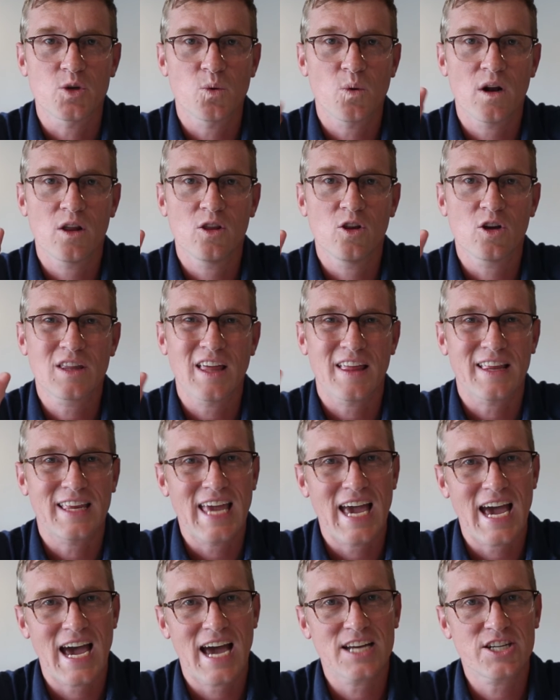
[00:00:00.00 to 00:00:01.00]
You want to look at
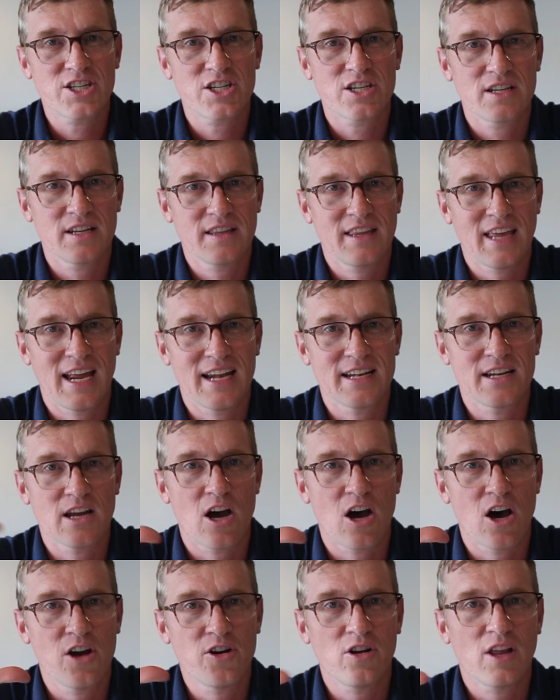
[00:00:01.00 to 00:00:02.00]
cash, that
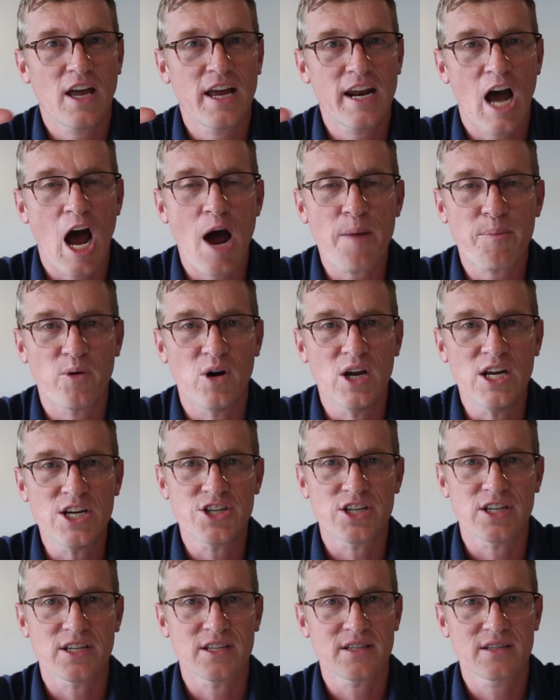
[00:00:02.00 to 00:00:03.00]
underlying
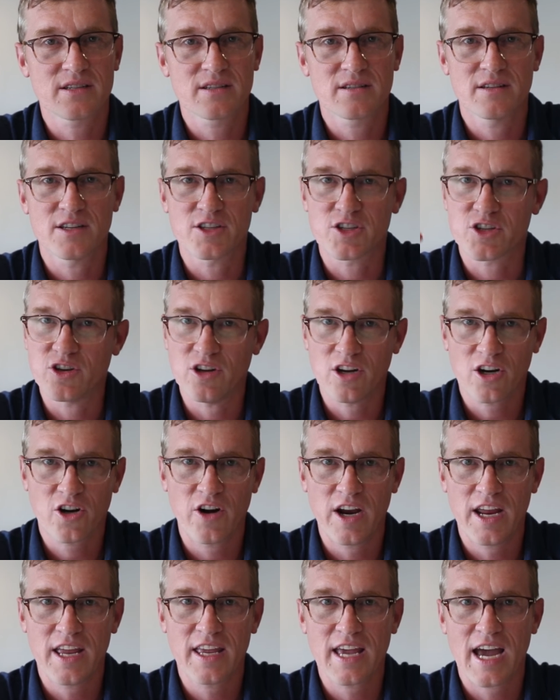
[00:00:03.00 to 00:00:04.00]
operations is good at
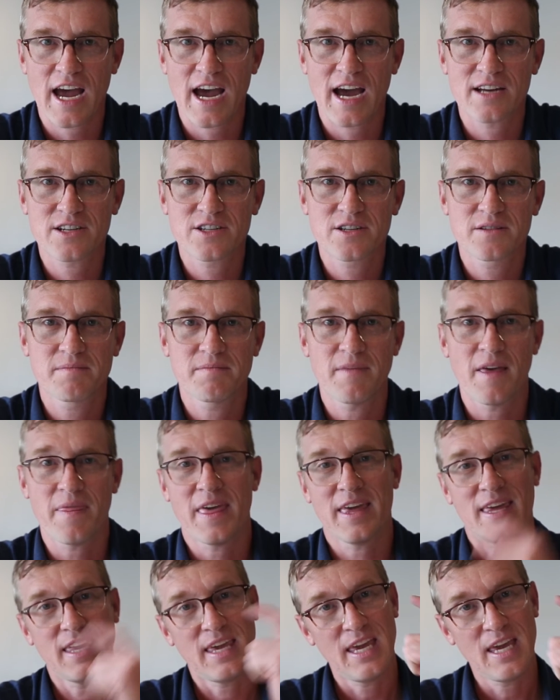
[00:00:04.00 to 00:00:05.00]
creating cash, then
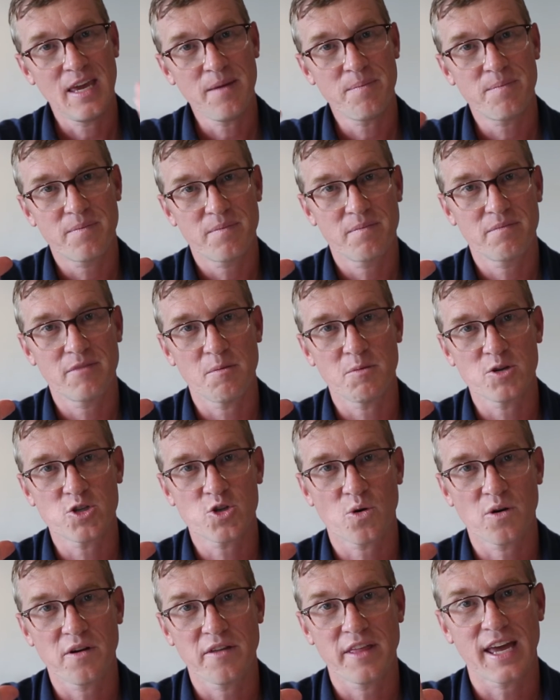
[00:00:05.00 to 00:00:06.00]
they keep the
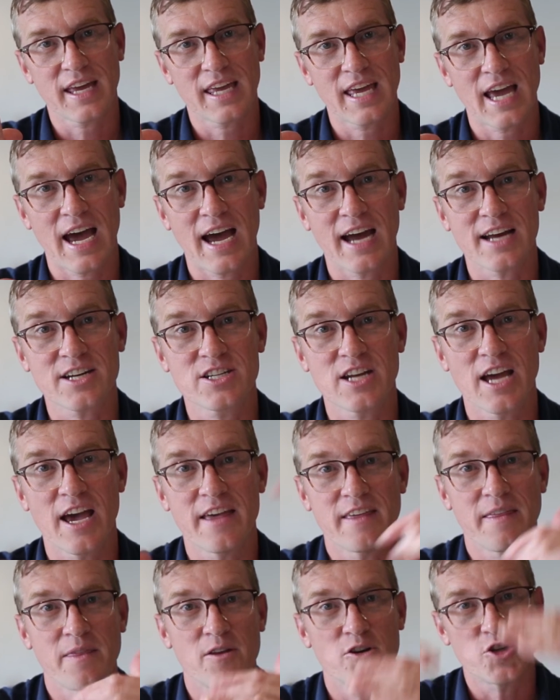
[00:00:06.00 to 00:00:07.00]
majority of that cash,
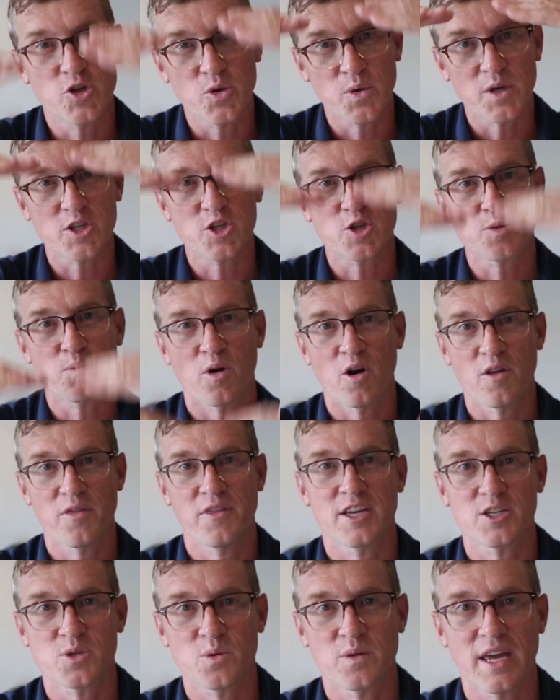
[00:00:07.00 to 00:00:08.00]
and then they're doing smart
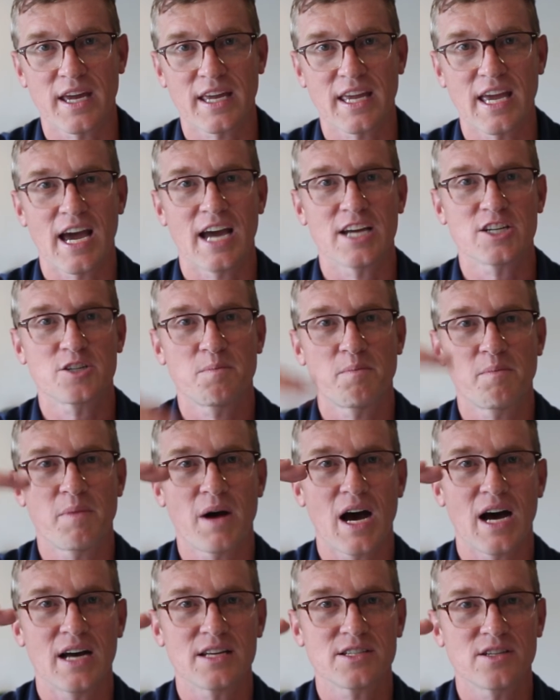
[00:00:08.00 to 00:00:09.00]
things with that cash.
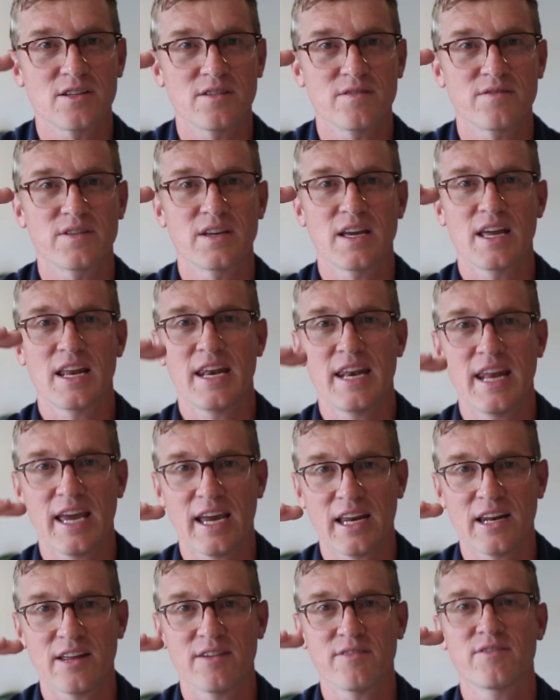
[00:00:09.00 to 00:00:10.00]
Positive,
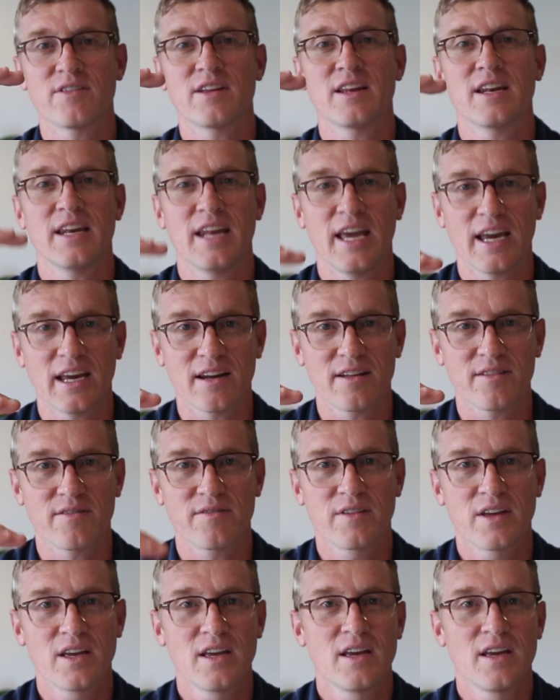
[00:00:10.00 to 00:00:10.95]
negative, negative.